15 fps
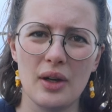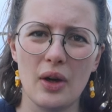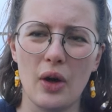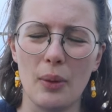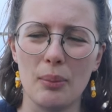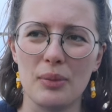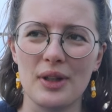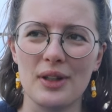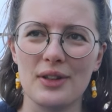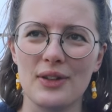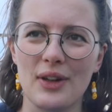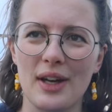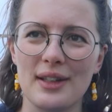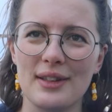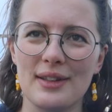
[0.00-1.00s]
um,
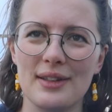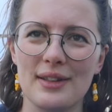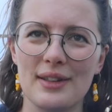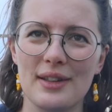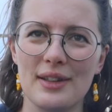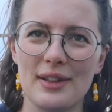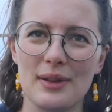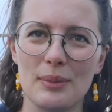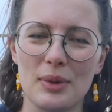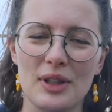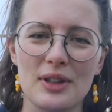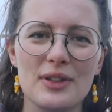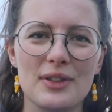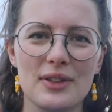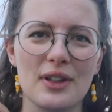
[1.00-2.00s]
because I uh,
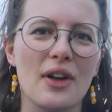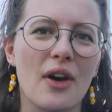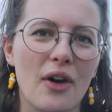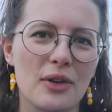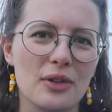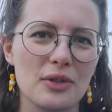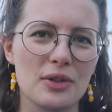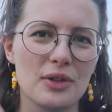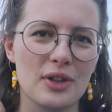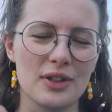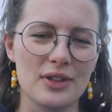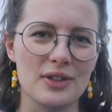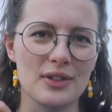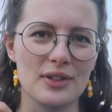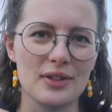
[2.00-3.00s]
because the yarn
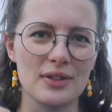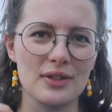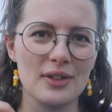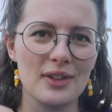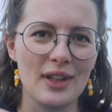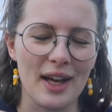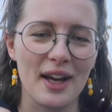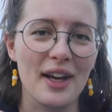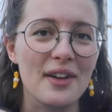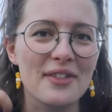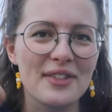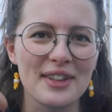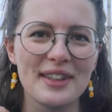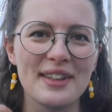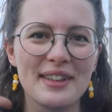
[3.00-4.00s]
doesn't have
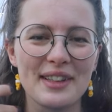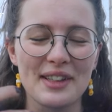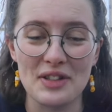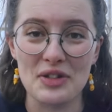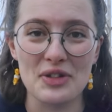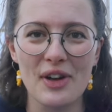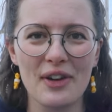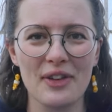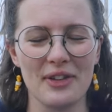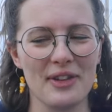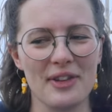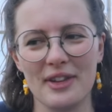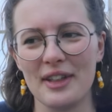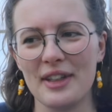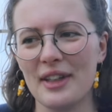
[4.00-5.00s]
it's not
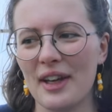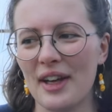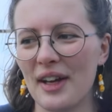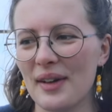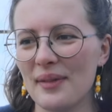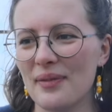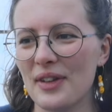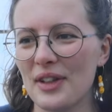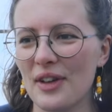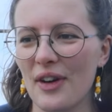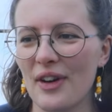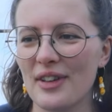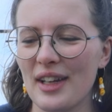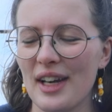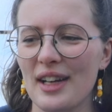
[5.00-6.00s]
the um, the
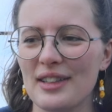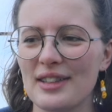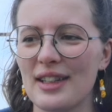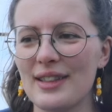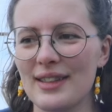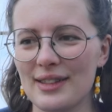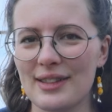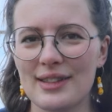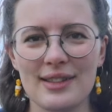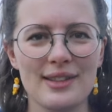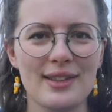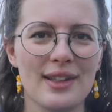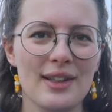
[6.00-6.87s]
yarn that is